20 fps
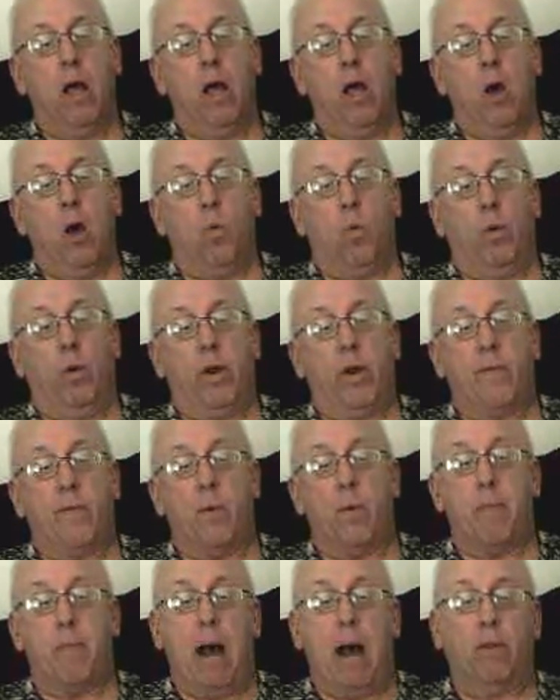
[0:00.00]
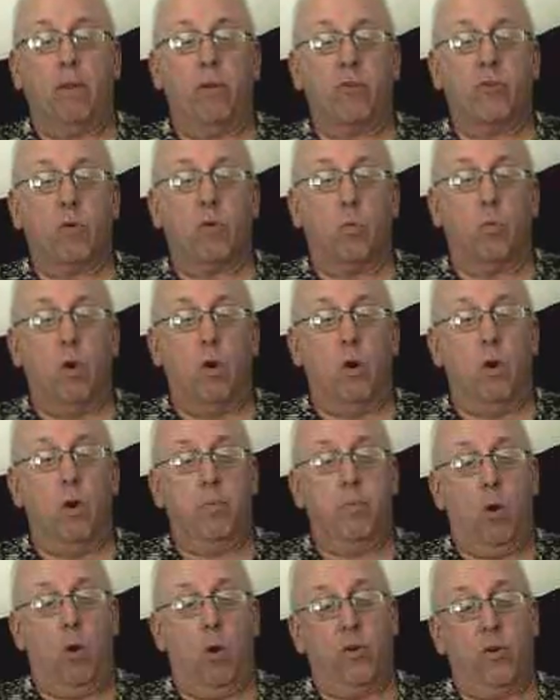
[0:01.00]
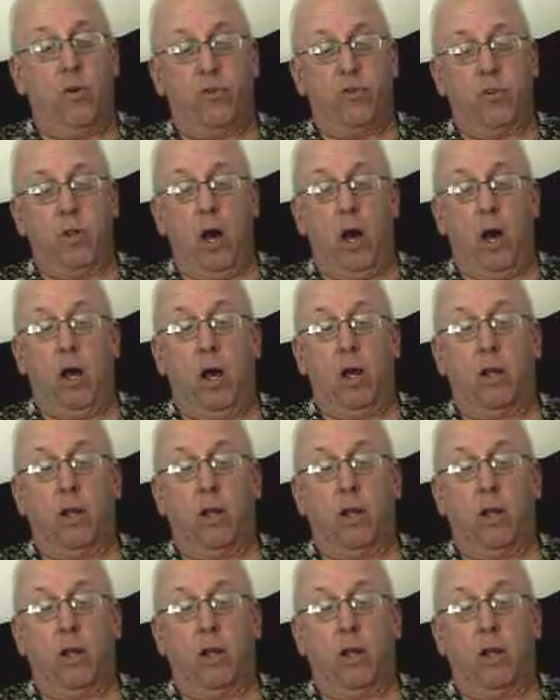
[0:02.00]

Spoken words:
Well, never mollusk, worm, nor slug,